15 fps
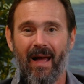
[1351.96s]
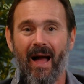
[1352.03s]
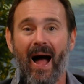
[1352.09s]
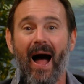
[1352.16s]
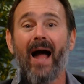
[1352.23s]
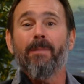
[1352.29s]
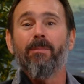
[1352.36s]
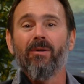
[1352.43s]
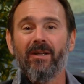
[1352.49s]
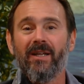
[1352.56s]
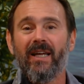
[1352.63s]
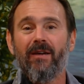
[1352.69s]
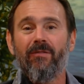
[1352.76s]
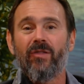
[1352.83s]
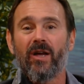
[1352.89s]
I
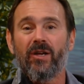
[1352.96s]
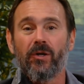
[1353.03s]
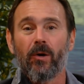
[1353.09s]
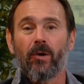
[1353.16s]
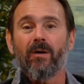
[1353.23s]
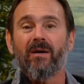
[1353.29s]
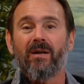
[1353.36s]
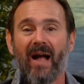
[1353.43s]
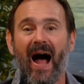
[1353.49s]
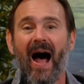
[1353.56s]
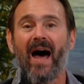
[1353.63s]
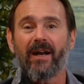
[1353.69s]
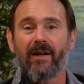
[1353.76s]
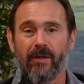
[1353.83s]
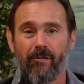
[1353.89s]
believe that you're
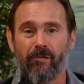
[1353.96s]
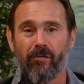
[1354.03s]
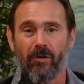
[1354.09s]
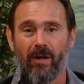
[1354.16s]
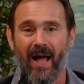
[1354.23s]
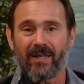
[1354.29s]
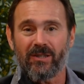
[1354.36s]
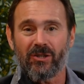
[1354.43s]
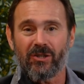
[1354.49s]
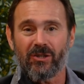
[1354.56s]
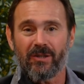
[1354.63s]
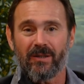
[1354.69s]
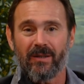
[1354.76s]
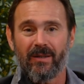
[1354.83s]
God in the flesh.